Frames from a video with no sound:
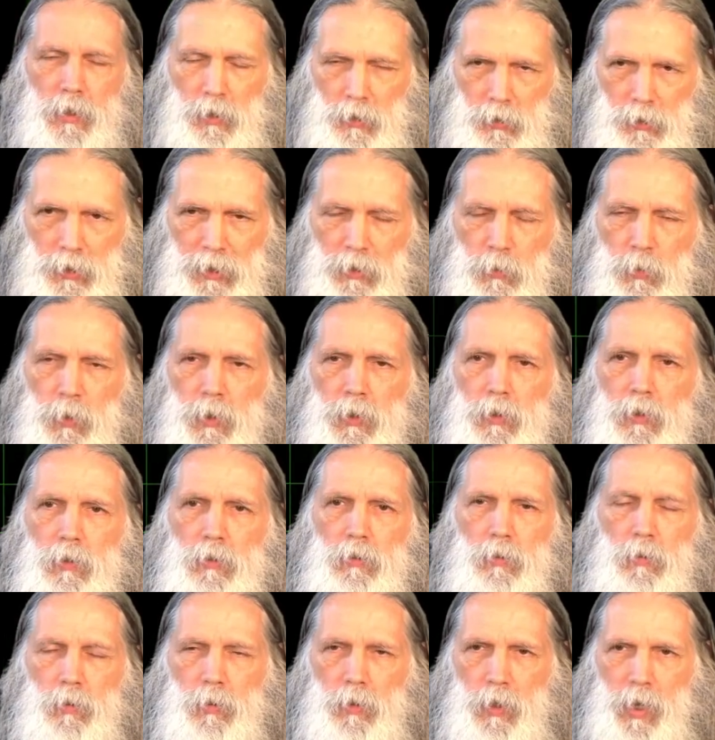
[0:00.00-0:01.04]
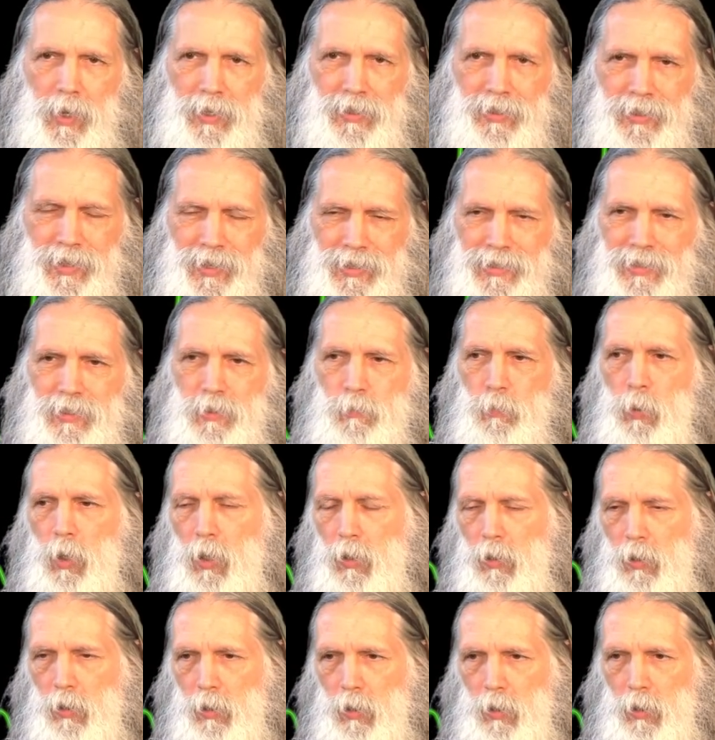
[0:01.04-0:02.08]
liquid, or ionized
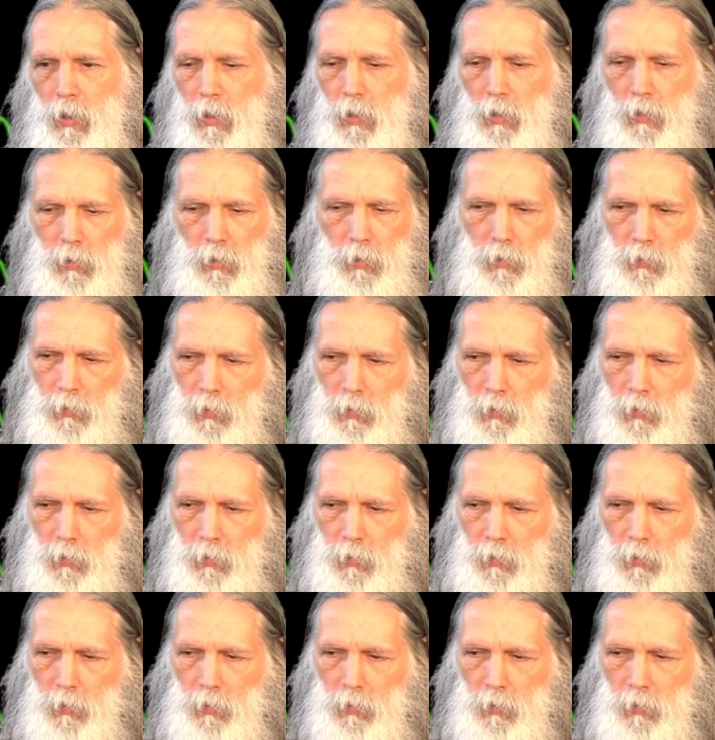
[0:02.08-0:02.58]
part, uh,